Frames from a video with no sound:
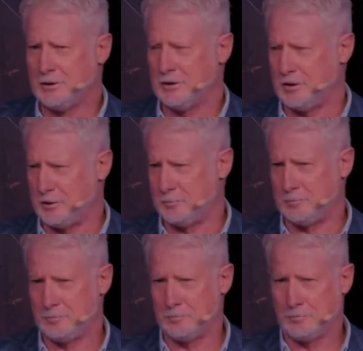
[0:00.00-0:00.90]
um,
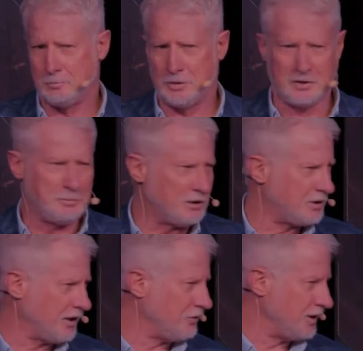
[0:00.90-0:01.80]
but it'd been okay
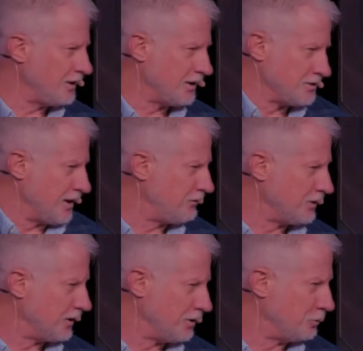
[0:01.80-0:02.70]
if you didn't because I feel
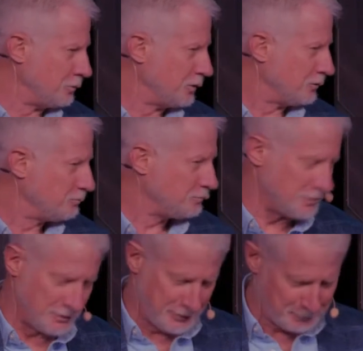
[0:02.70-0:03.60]
at home here, all
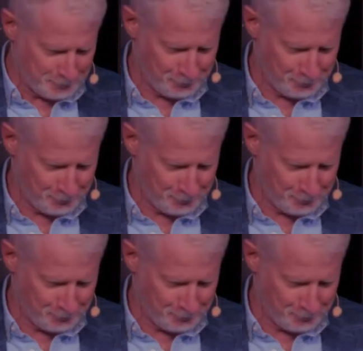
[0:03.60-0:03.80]
right?